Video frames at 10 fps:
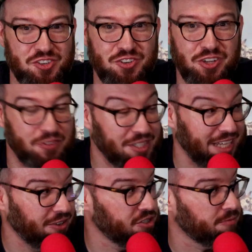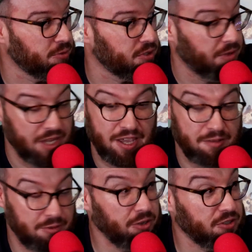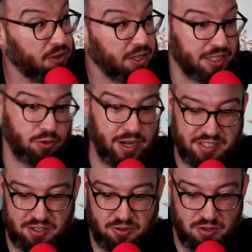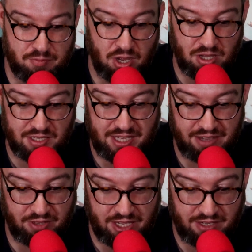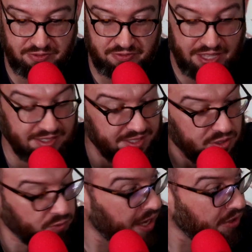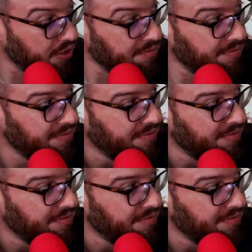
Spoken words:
shoot up the township or something. But it was fucking crazy, dude. The malls have like fences around them.